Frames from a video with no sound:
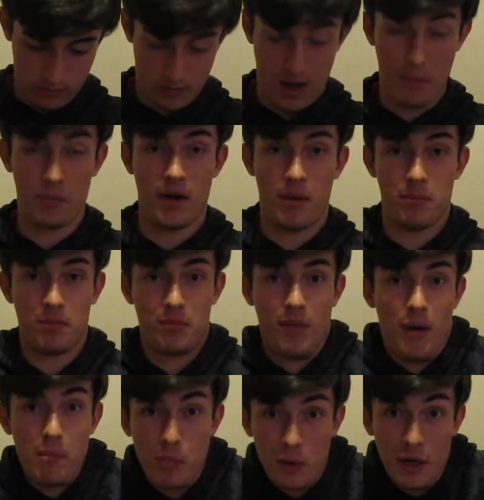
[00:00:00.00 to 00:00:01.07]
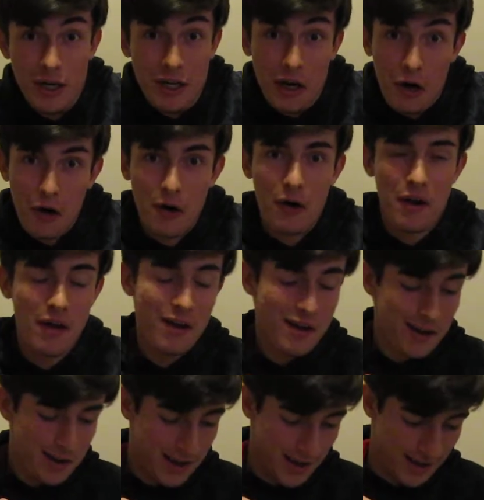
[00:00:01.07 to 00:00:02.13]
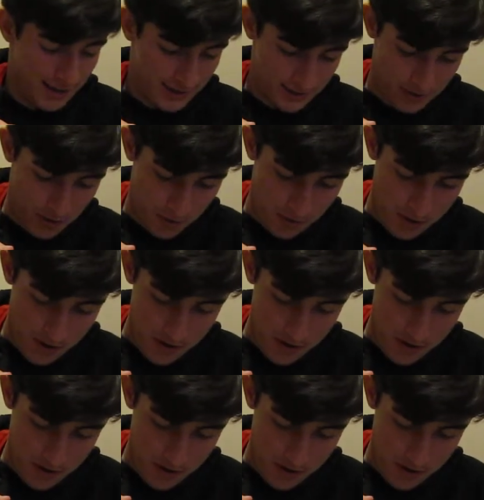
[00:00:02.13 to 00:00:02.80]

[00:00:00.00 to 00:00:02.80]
I'm breeding her. And so